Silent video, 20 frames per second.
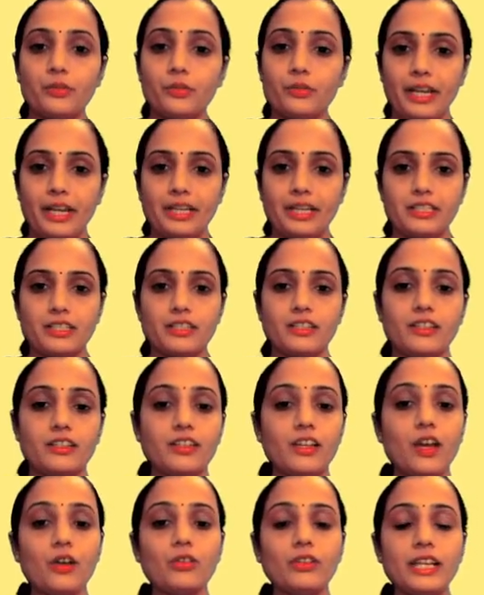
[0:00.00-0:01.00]
Right,
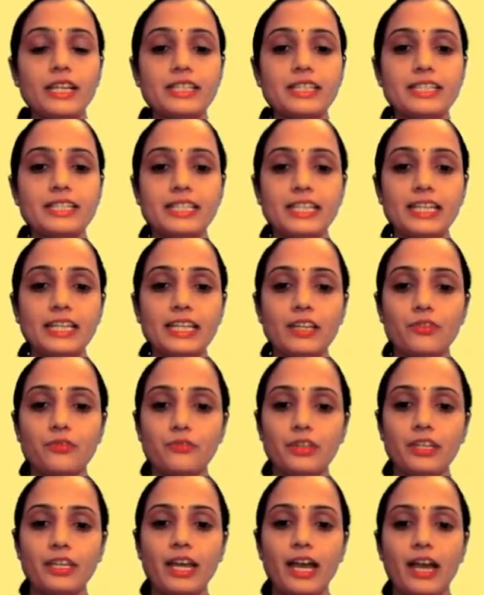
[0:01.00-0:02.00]
now let's see
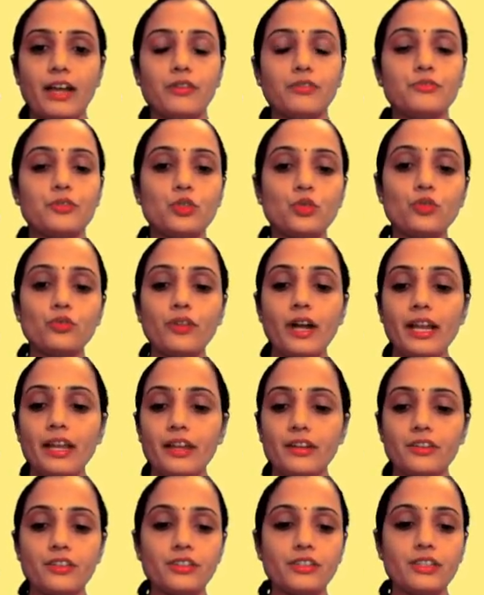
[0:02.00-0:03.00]
if we have two
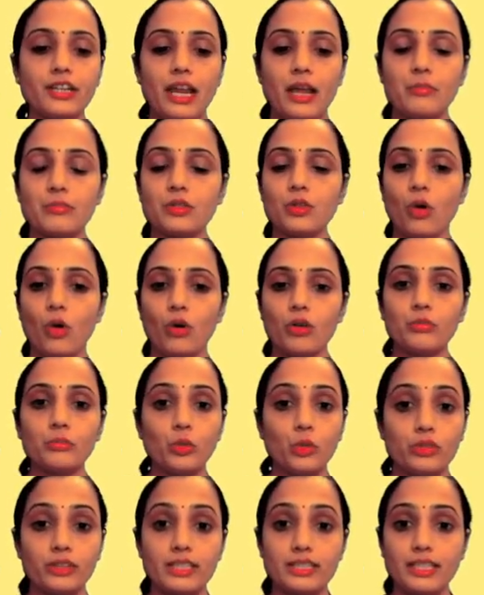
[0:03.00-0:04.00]
500 grams
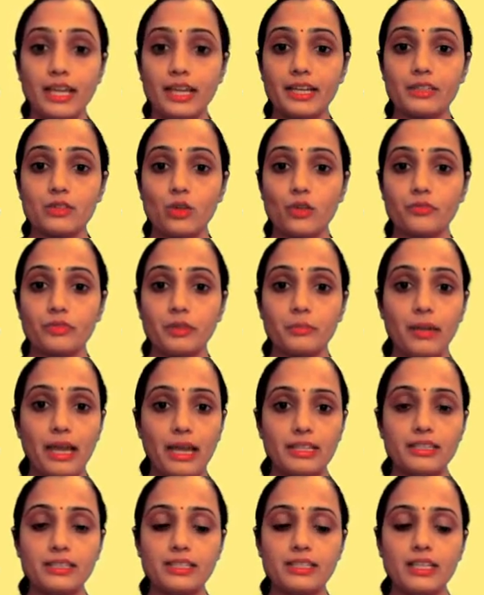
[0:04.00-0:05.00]
on both the sides of the
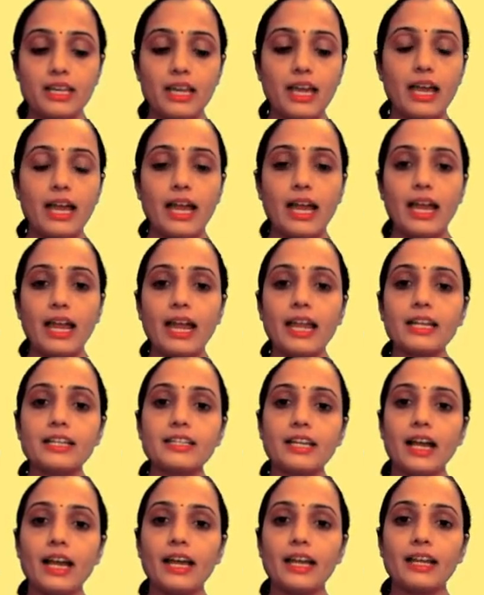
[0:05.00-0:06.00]
balance
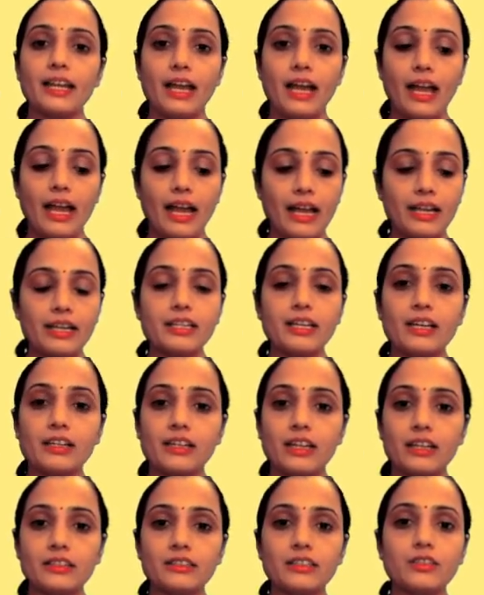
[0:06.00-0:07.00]
and I add
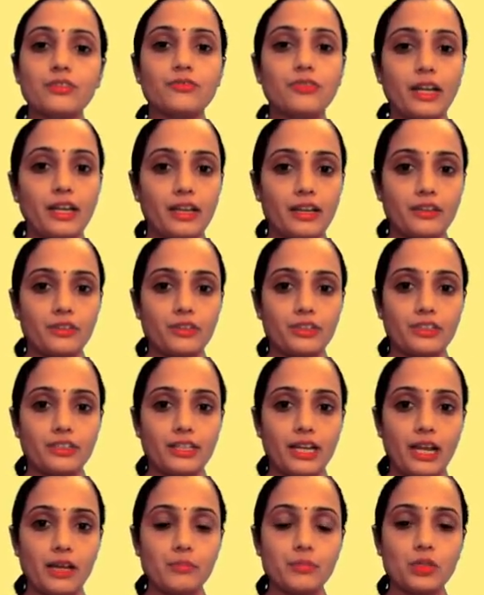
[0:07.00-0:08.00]
another
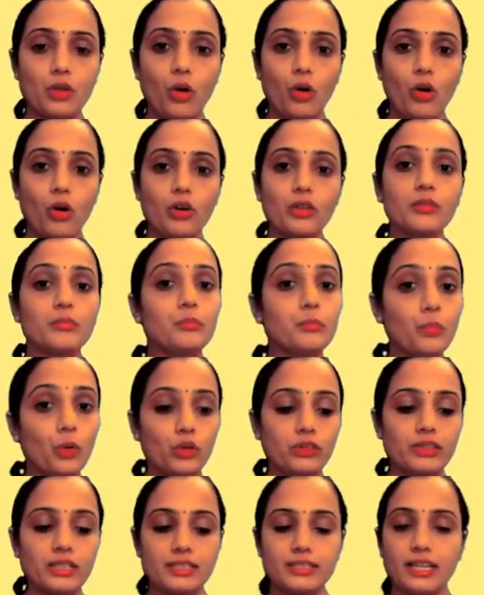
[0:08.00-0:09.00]
500 grams on
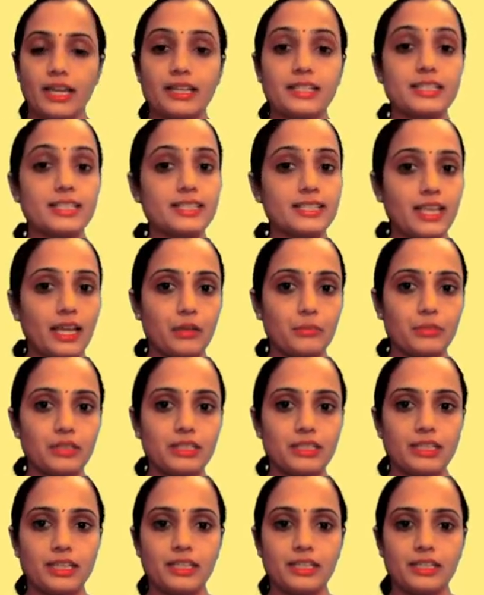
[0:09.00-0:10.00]
both the sides
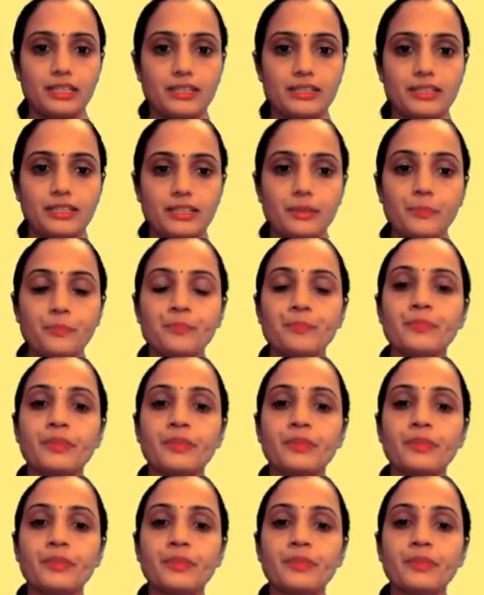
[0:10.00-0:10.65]
simultaneously.